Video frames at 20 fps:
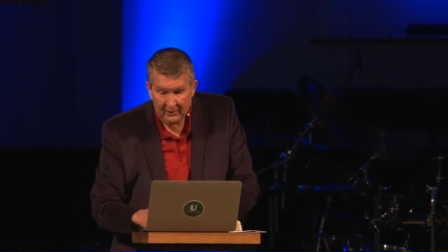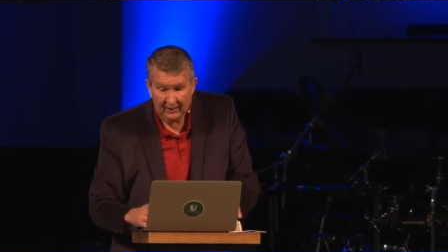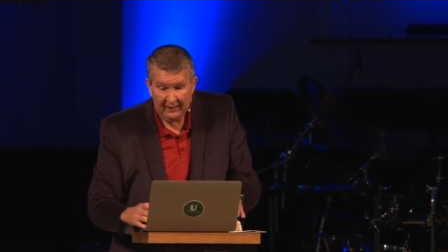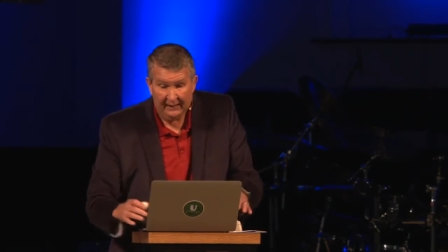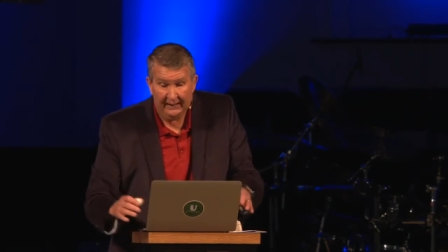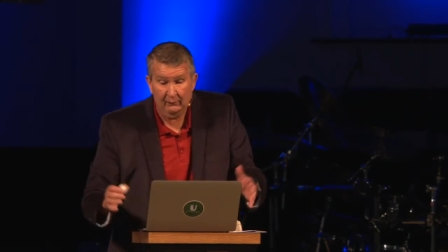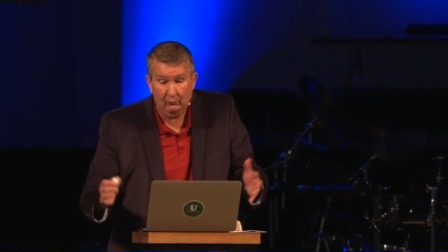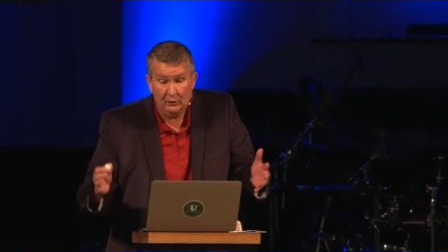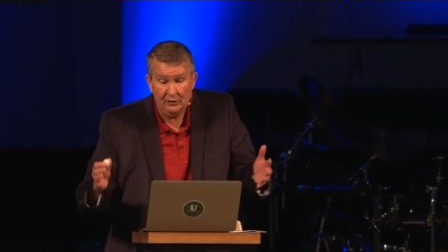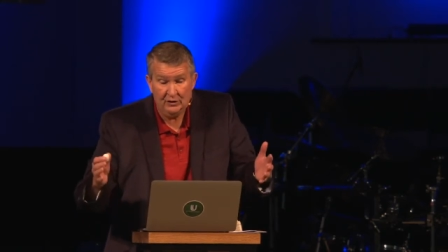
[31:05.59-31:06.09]

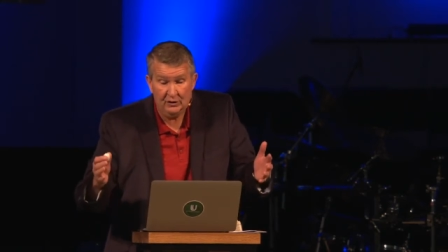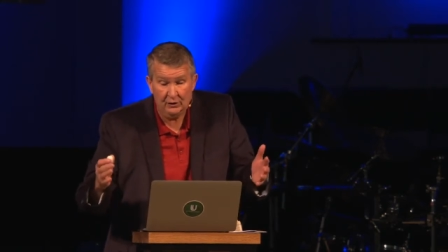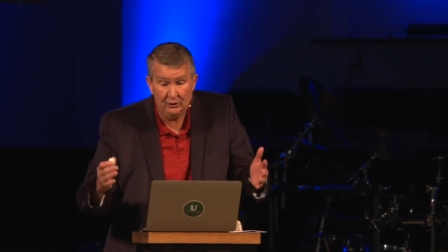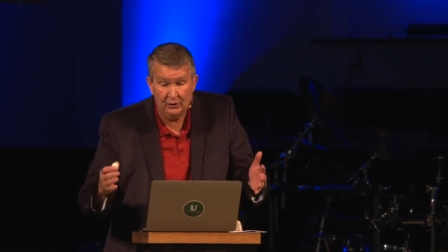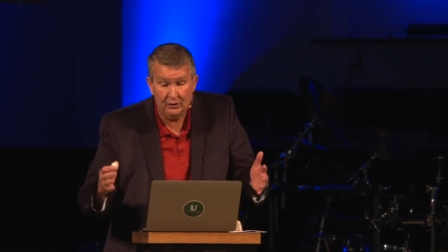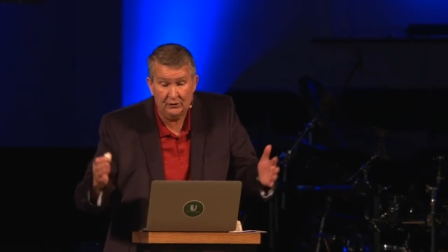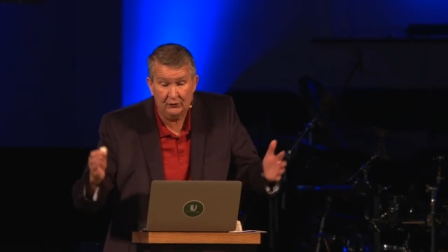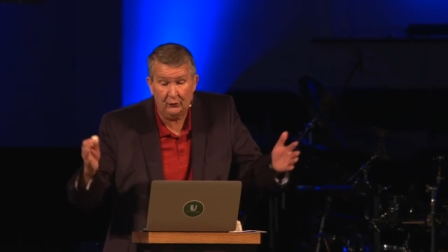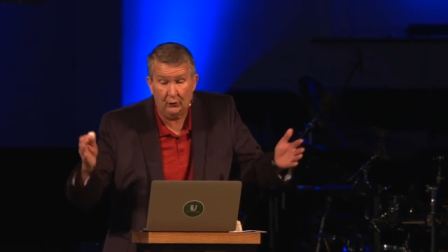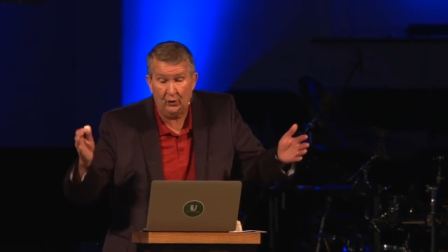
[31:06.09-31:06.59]
It was
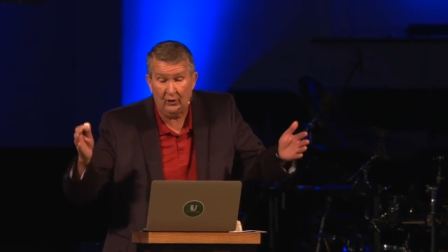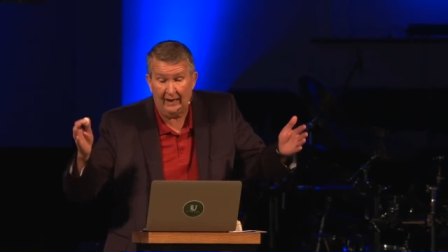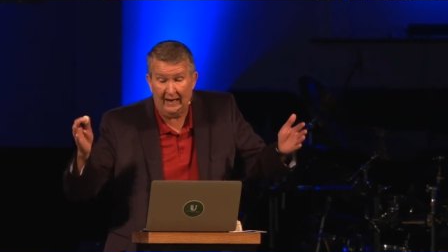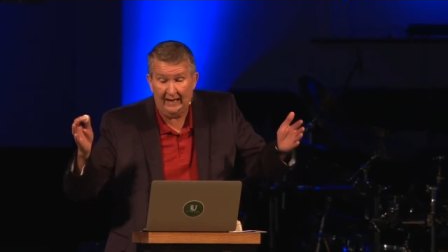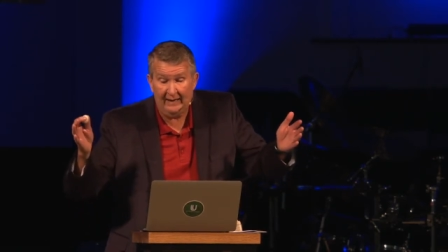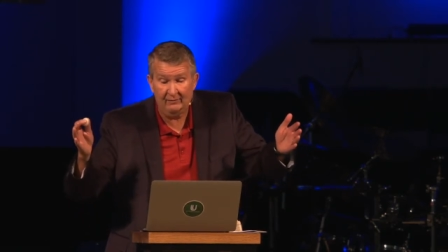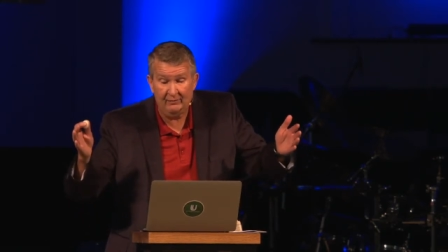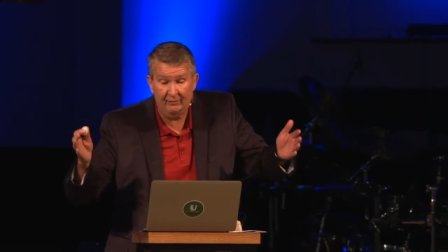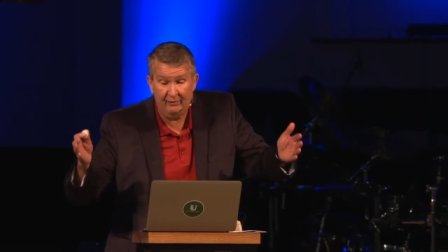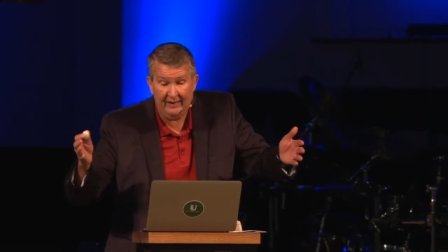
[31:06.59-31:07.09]
used for
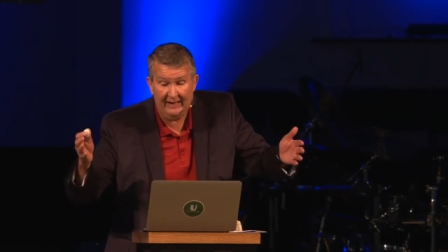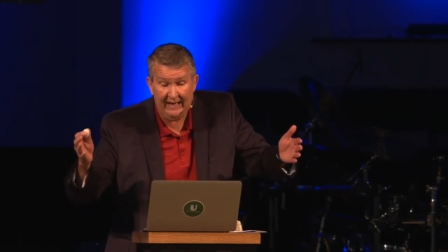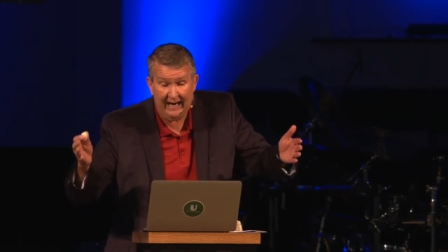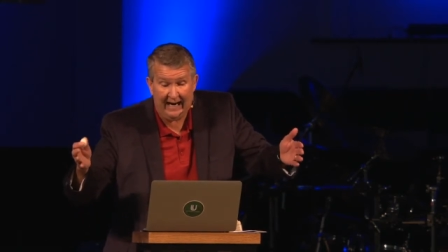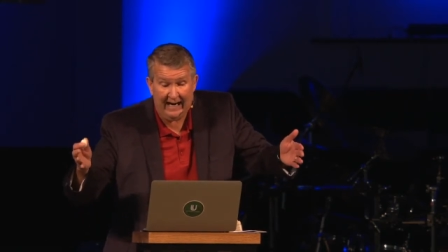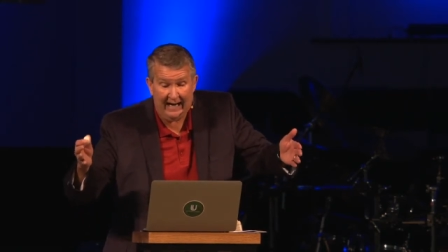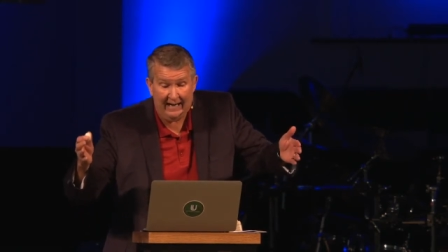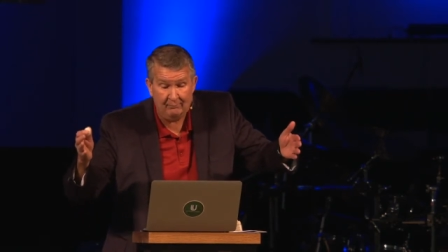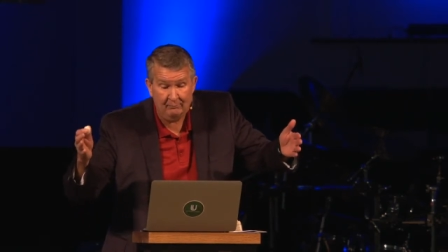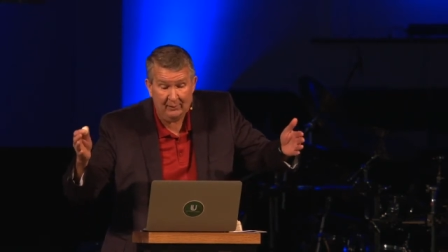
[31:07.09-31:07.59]
a
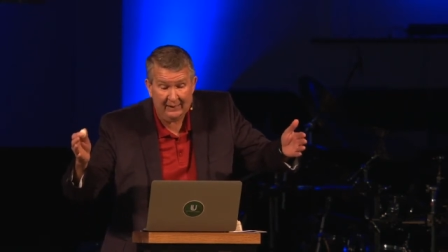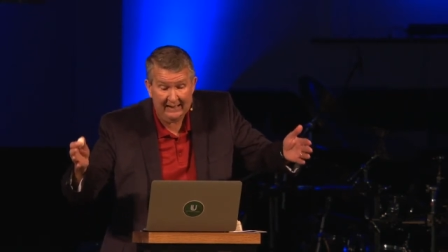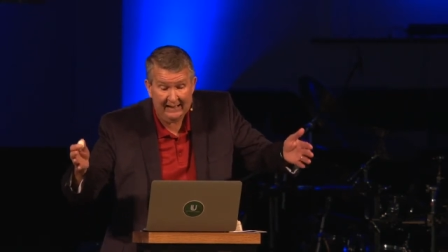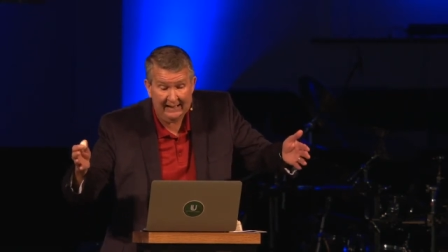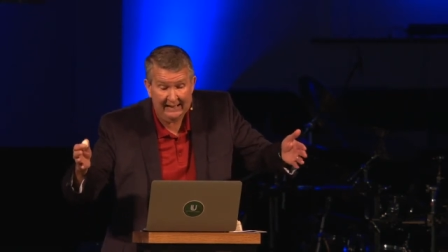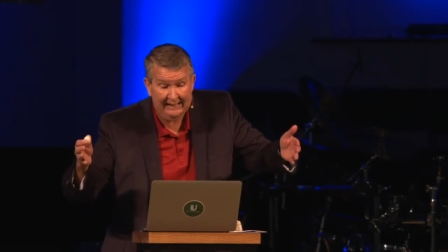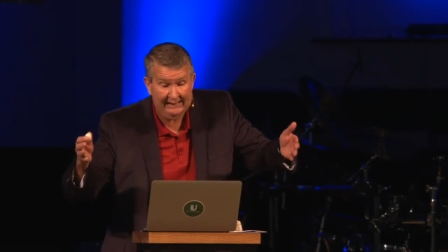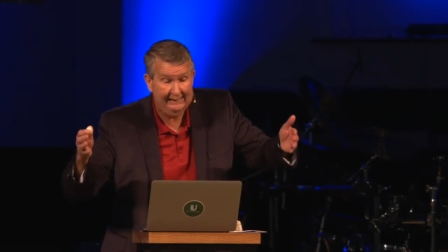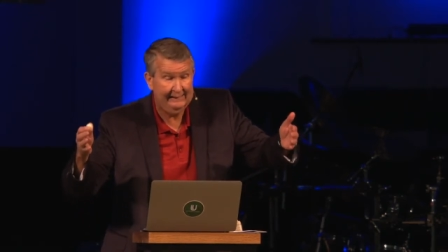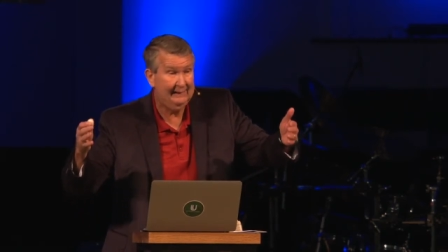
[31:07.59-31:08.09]

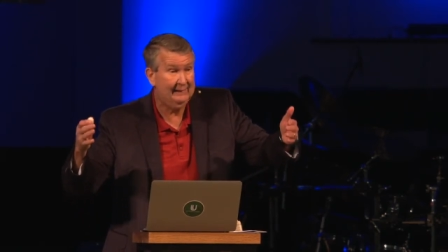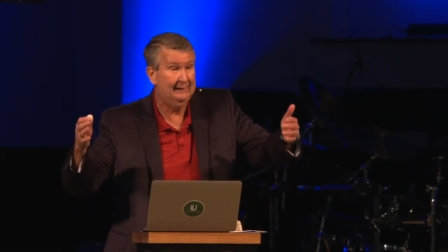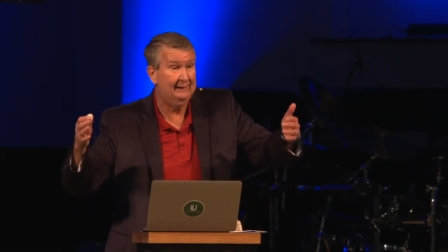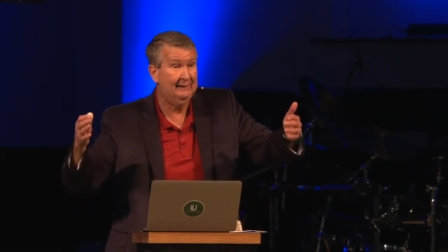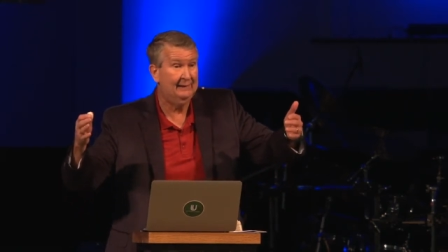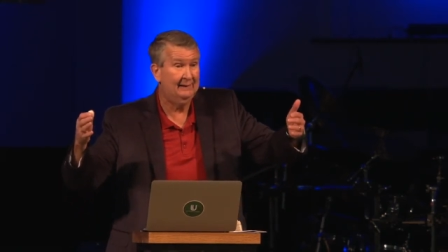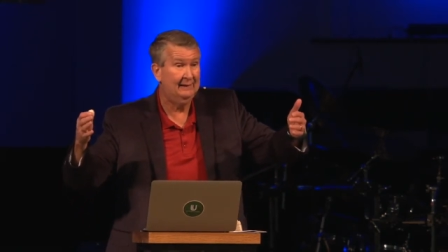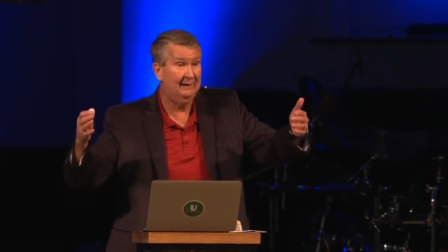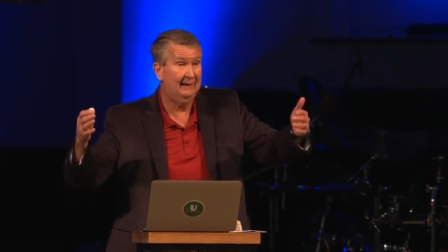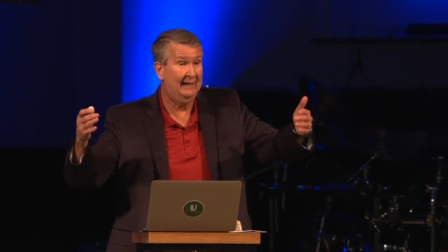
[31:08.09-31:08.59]
VIP
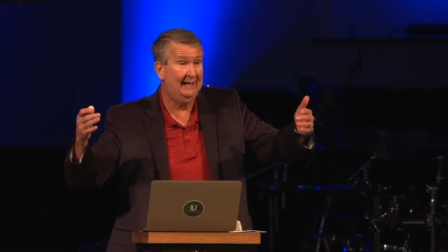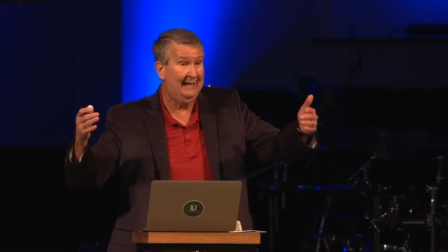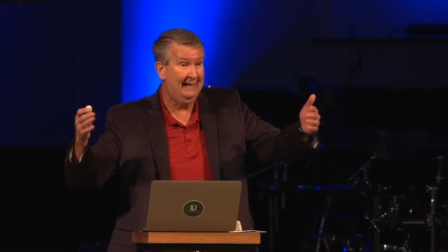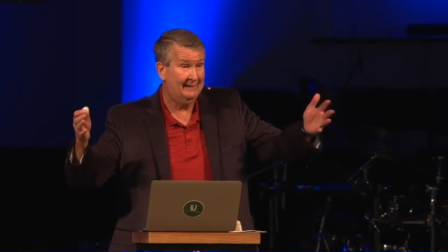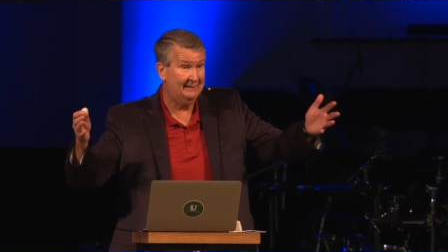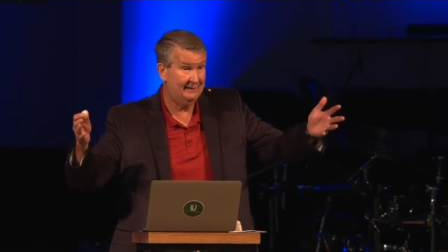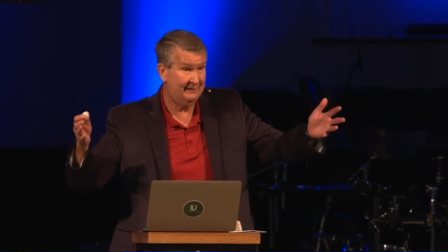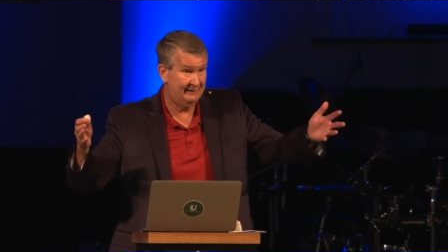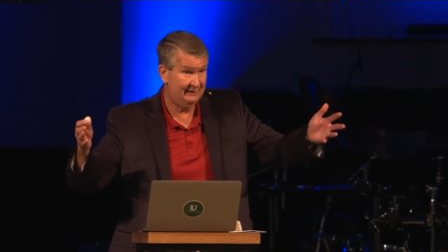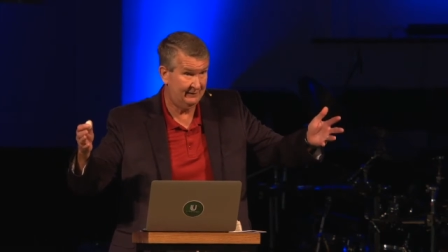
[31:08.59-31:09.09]

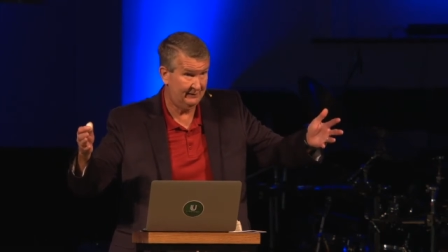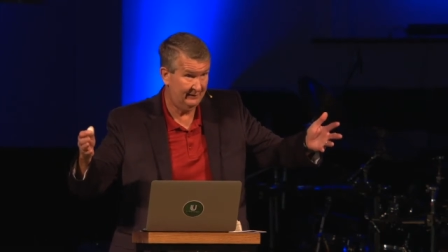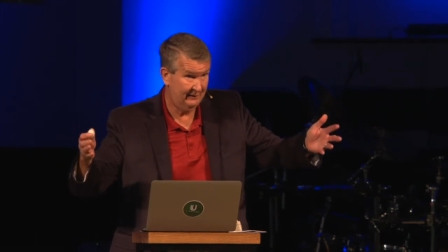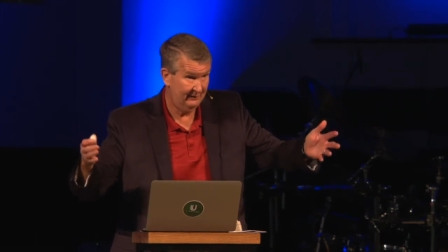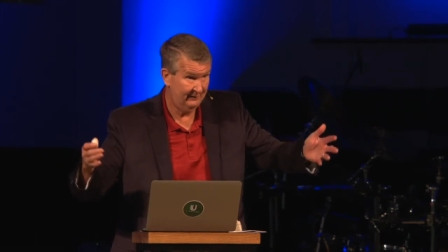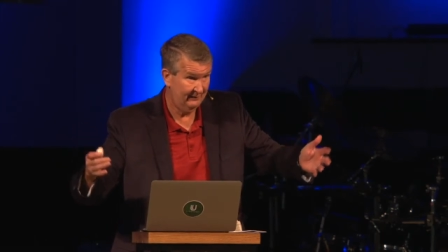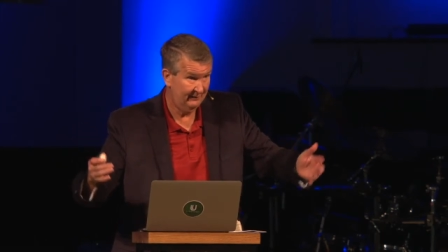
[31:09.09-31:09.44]
list.